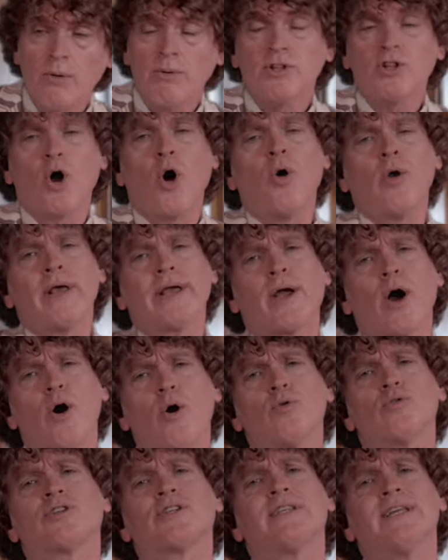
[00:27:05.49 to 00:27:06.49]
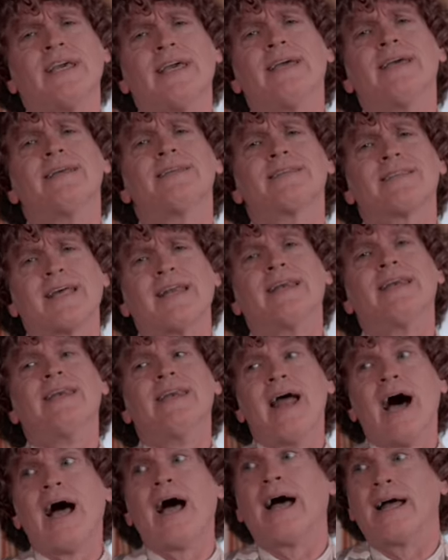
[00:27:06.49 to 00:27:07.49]
But the Holy Ghost is
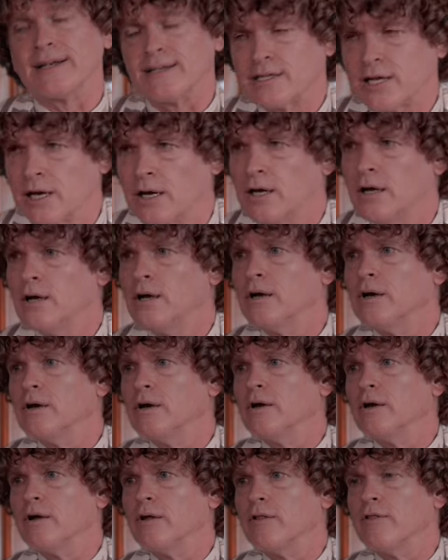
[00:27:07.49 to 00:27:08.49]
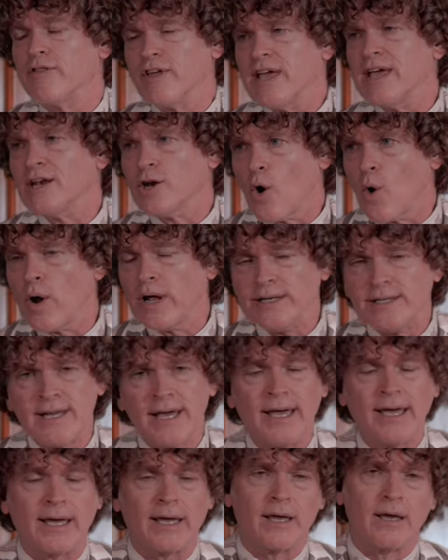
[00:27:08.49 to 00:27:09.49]
not the
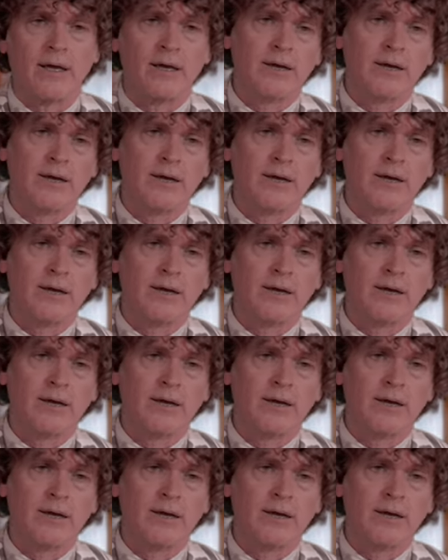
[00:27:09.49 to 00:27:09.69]
anointing.